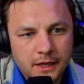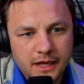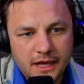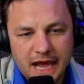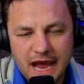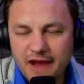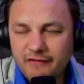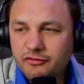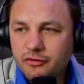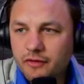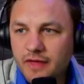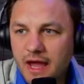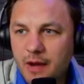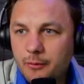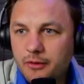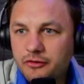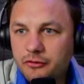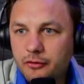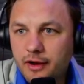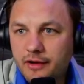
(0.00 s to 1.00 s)
After that,
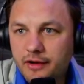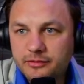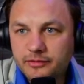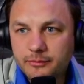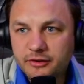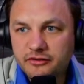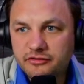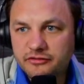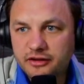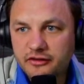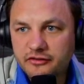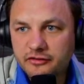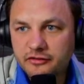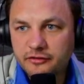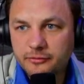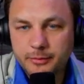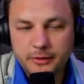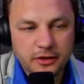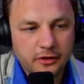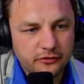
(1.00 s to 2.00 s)
we do have some
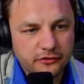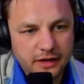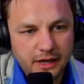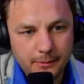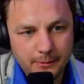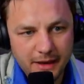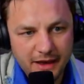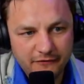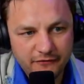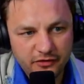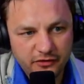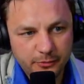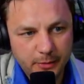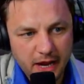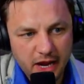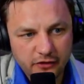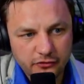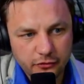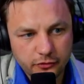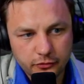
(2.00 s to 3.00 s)
decisions because you got Matt
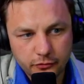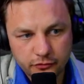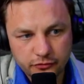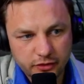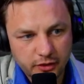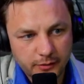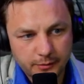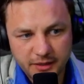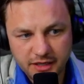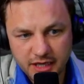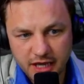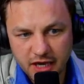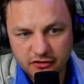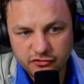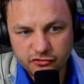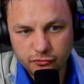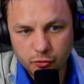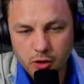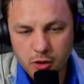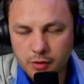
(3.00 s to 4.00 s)
Fitzpatrick, who's going to be a
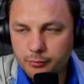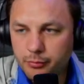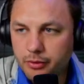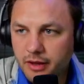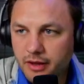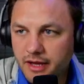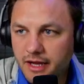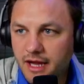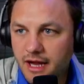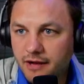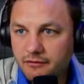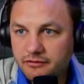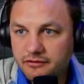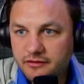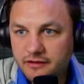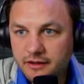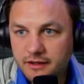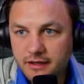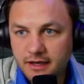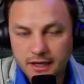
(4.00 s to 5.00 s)
strong play,
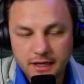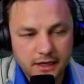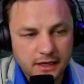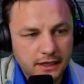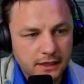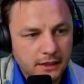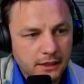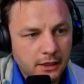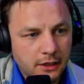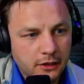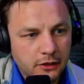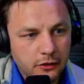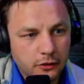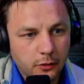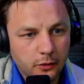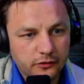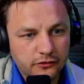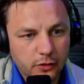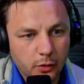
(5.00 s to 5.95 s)
obviously a U.S.